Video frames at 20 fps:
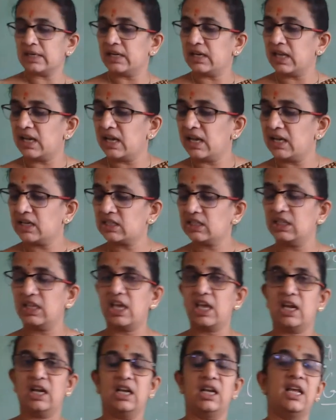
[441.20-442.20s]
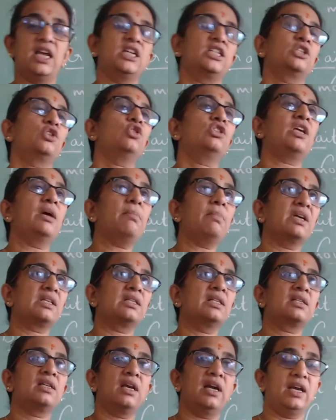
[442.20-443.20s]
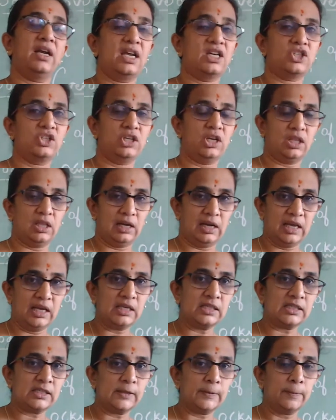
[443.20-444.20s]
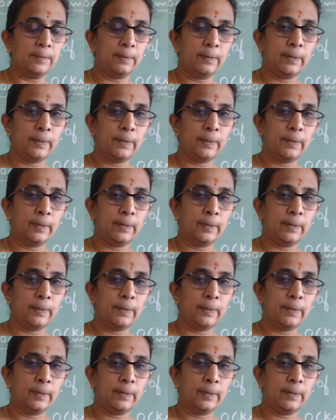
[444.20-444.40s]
attached? They are attached. So some muscles are attached near the legs,